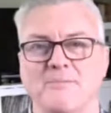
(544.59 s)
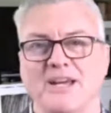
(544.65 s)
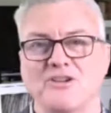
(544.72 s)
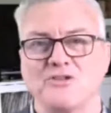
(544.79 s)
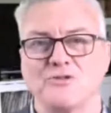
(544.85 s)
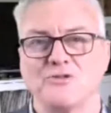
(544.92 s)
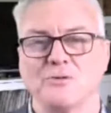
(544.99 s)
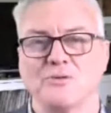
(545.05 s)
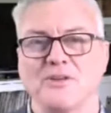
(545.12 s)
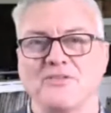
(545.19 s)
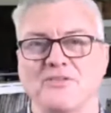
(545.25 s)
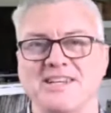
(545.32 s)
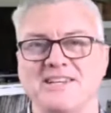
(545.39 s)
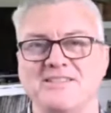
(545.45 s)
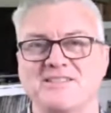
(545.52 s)
make sure
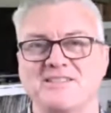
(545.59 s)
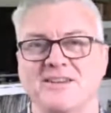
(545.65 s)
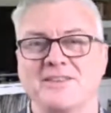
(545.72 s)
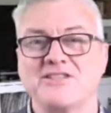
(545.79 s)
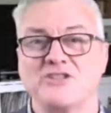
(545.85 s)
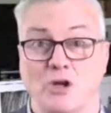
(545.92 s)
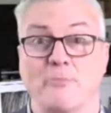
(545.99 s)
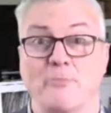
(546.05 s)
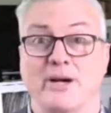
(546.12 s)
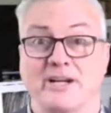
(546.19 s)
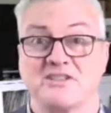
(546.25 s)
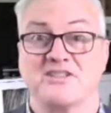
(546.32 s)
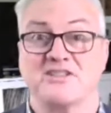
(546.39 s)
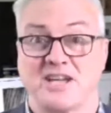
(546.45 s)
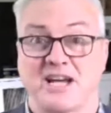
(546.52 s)
that these should operate
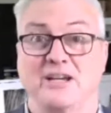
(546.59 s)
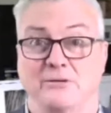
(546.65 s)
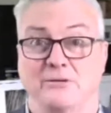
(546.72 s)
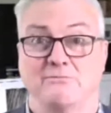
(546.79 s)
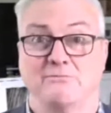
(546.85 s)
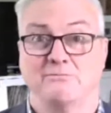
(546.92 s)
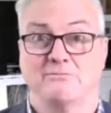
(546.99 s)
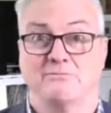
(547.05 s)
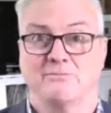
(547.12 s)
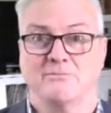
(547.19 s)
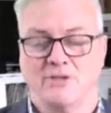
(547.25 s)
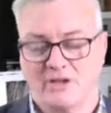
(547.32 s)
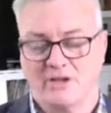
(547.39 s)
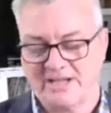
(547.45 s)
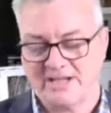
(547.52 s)
at scale.
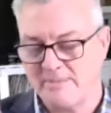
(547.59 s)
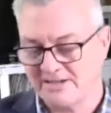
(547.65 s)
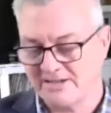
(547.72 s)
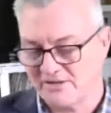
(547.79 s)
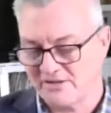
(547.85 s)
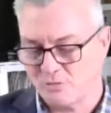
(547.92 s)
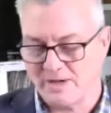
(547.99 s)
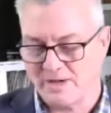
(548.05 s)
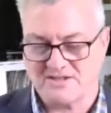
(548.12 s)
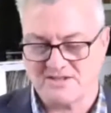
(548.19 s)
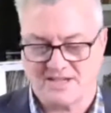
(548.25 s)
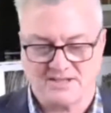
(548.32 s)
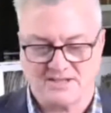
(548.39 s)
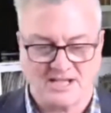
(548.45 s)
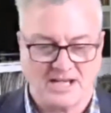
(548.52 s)
I go back to the
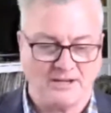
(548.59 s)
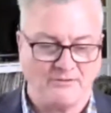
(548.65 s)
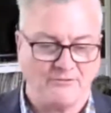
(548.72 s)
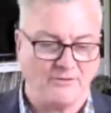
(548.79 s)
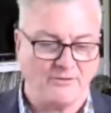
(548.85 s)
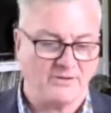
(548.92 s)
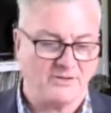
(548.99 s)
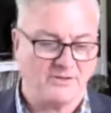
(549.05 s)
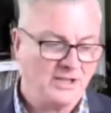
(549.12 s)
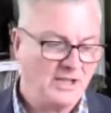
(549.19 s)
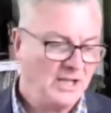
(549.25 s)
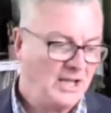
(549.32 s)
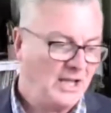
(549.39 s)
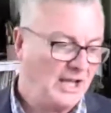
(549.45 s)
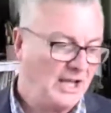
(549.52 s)
Queensland TAFE and
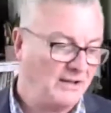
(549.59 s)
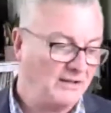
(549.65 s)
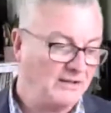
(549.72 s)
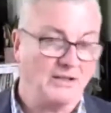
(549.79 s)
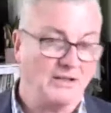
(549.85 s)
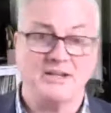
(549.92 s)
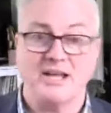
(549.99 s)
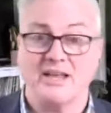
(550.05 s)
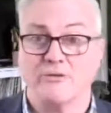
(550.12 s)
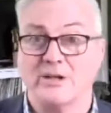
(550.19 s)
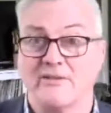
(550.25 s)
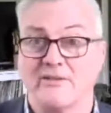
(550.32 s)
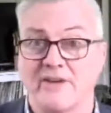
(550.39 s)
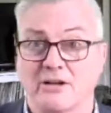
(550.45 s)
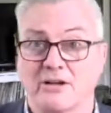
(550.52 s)
another
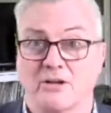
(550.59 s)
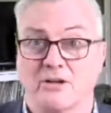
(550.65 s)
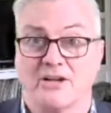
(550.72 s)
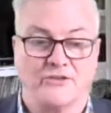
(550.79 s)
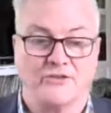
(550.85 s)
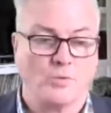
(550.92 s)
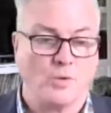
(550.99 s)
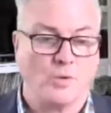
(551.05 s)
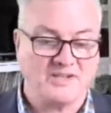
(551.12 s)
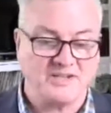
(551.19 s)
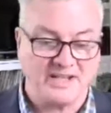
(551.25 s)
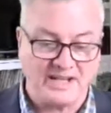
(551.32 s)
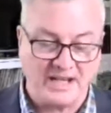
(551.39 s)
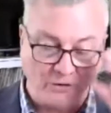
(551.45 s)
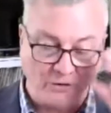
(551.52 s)
one of our clients is
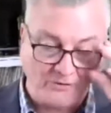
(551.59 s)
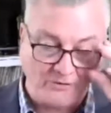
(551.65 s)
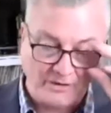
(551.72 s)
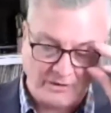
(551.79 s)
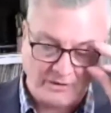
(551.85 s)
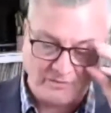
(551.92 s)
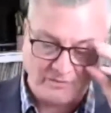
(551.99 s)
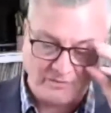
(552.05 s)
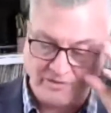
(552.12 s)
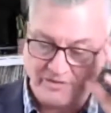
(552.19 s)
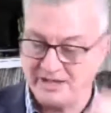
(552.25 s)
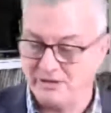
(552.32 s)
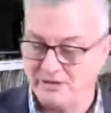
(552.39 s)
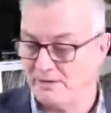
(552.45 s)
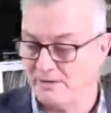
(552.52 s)
Queensland Health Fund.
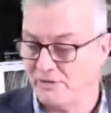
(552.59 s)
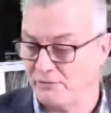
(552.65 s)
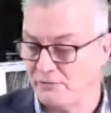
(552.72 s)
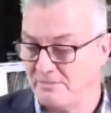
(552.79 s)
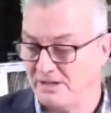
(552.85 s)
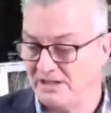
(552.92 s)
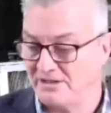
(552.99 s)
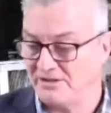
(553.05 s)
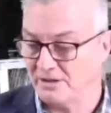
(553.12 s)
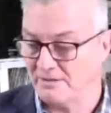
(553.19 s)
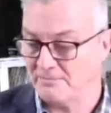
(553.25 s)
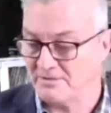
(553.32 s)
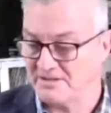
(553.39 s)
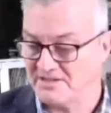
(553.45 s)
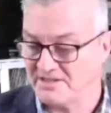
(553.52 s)
They're on a $3
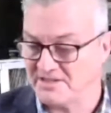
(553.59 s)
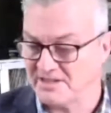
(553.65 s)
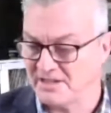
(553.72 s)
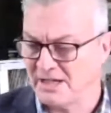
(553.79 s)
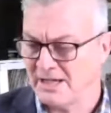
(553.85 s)
billion business,